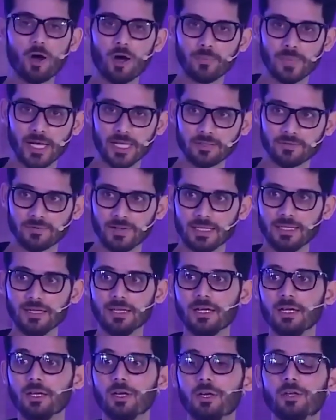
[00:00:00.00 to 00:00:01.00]
form as well.
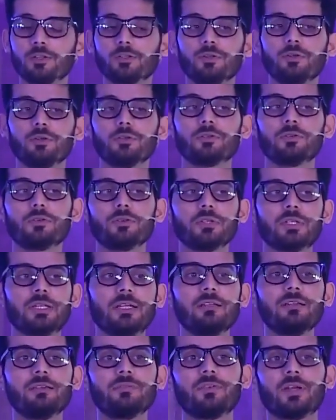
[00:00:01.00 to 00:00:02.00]
So through
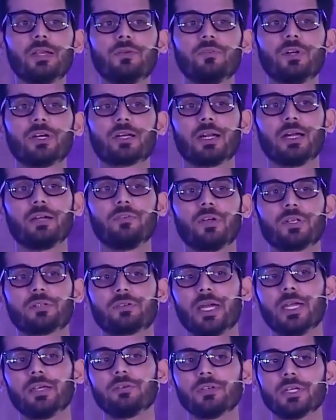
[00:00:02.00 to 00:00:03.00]
this framework, right, we are
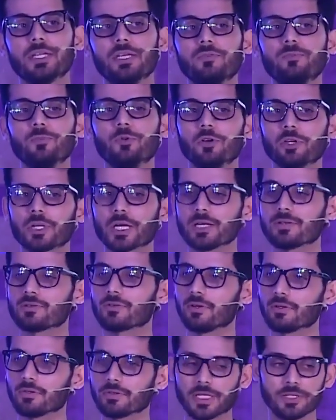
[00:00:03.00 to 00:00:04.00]
trying to give more
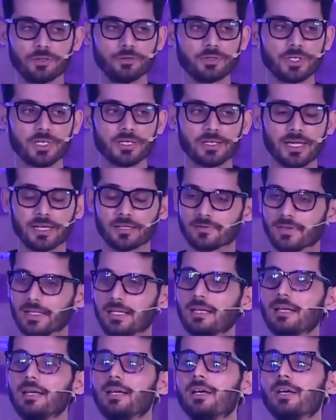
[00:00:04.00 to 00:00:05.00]
control to the users as
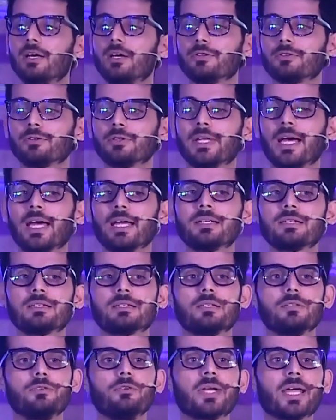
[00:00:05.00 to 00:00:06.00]
well, so that
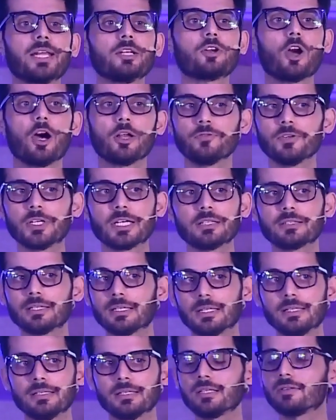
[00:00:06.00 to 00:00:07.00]
you can configure
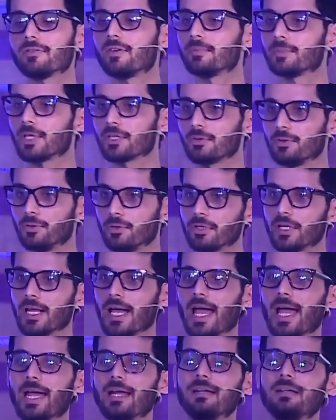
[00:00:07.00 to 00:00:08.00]
certain things from the code,
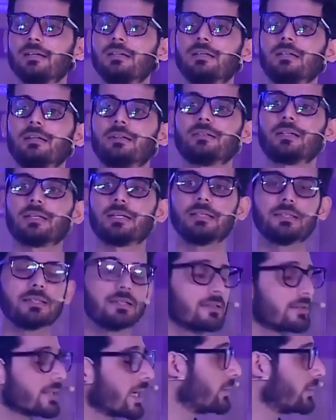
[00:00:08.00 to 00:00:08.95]
and certain things